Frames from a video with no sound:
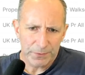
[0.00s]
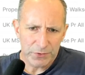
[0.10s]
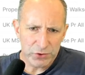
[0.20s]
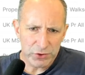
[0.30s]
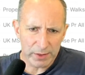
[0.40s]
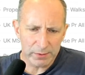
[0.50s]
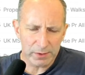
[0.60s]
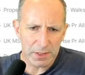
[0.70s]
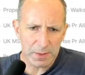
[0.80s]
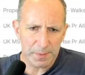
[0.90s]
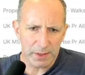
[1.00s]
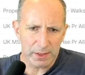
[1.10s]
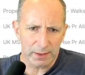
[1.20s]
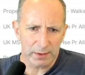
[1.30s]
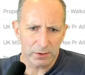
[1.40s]
generally
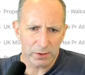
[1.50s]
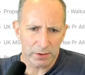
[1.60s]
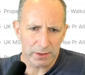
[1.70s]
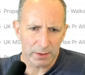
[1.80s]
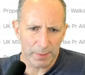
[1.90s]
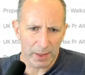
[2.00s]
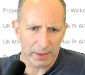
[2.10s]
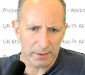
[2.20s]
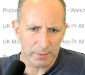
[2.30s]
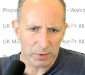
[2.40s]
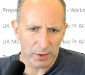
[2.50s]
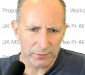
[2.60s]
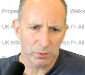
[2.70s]
speaking, you're going to get a bad demographic.